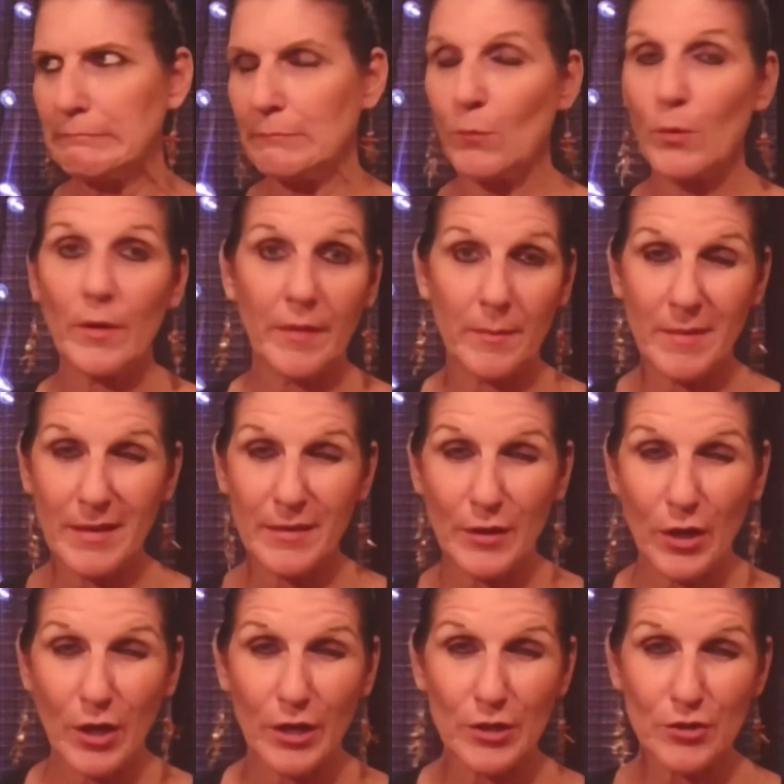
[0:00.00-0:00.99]
Well, they made The
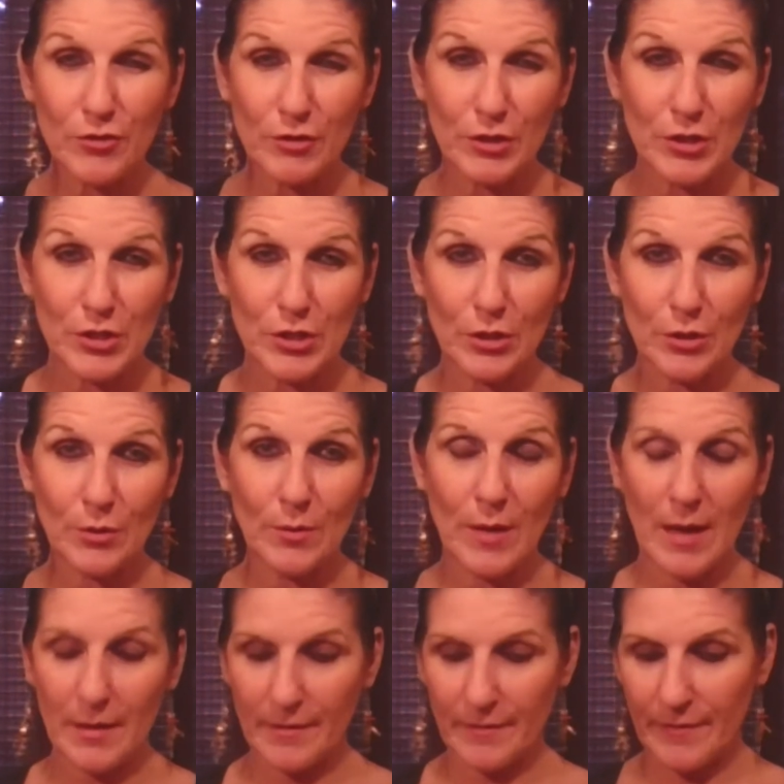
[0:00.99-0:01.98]
Conjuring 2
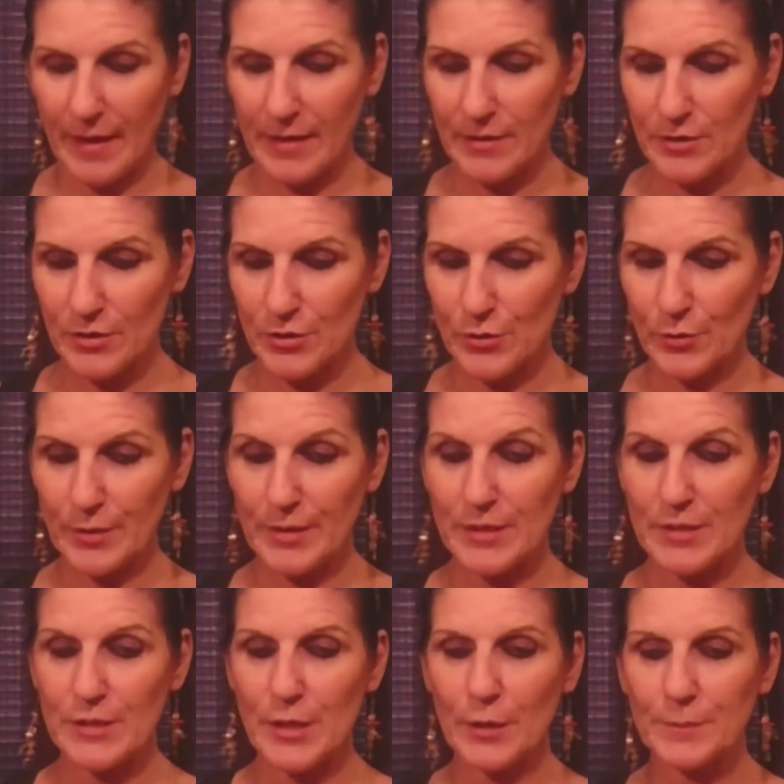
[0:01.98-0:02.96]
out of that story.
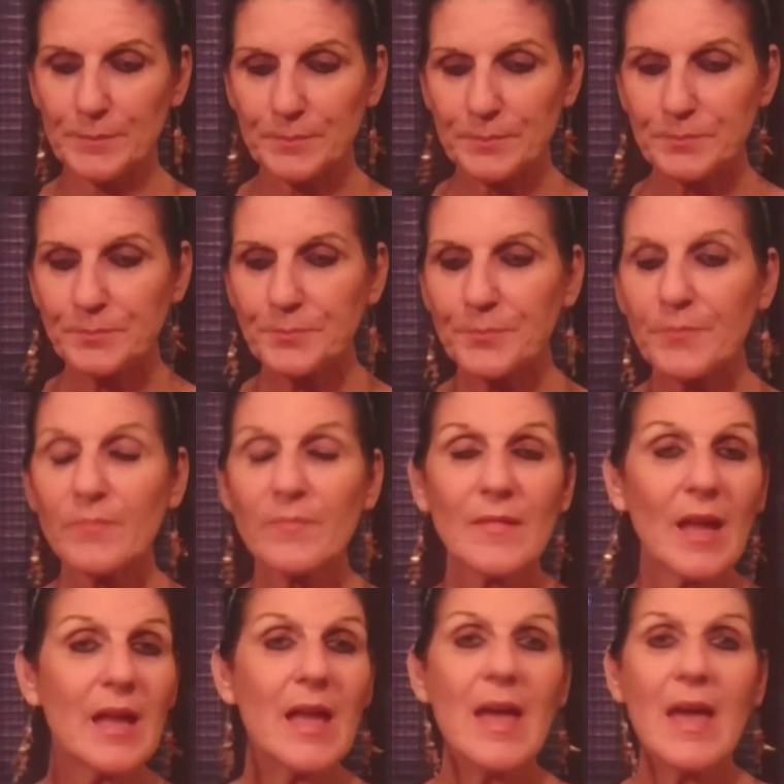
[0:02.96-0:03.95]
So
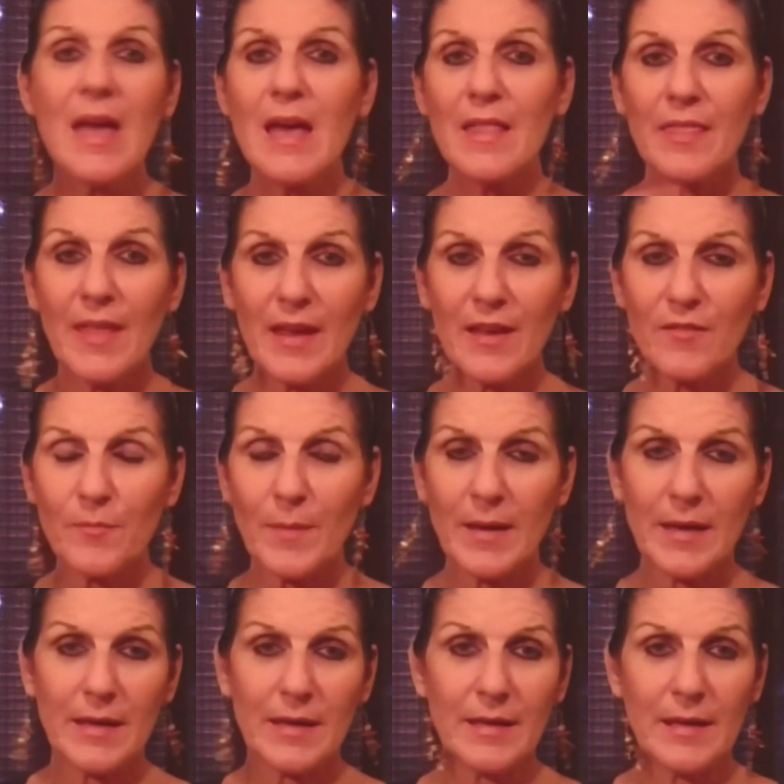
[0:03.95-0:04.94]
they
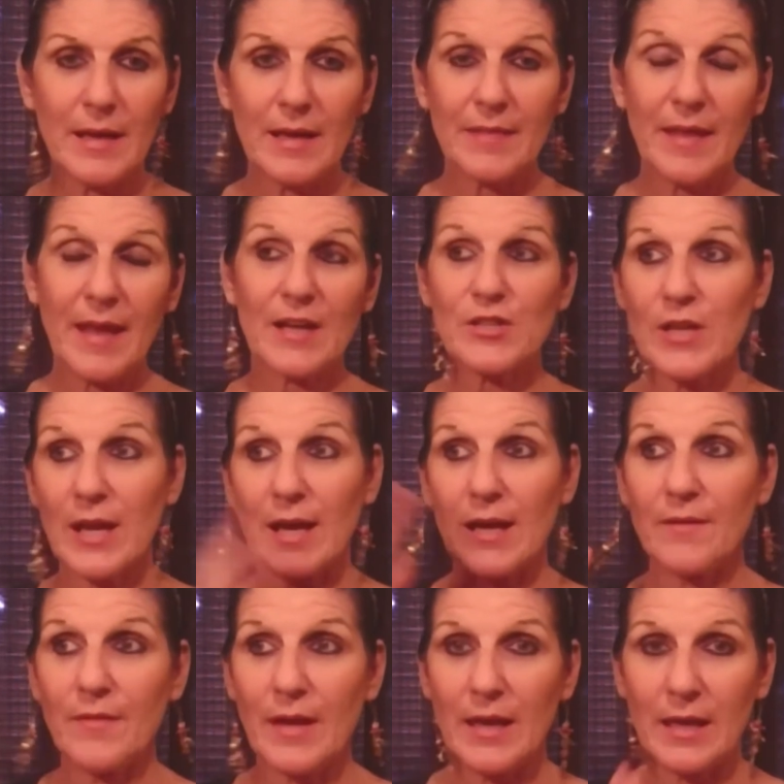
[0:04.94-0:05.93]
actually
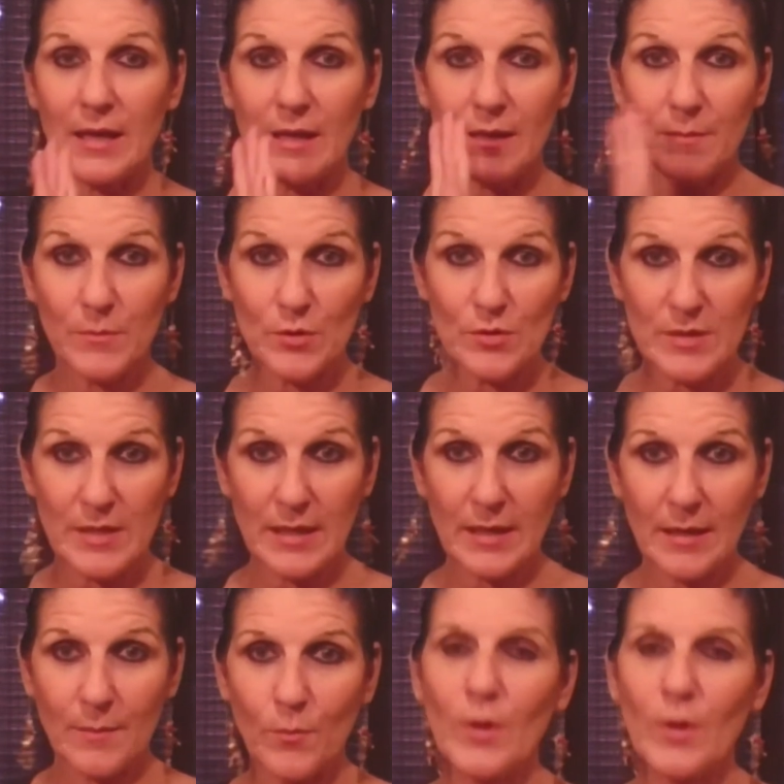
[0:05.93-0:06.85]
have a museum.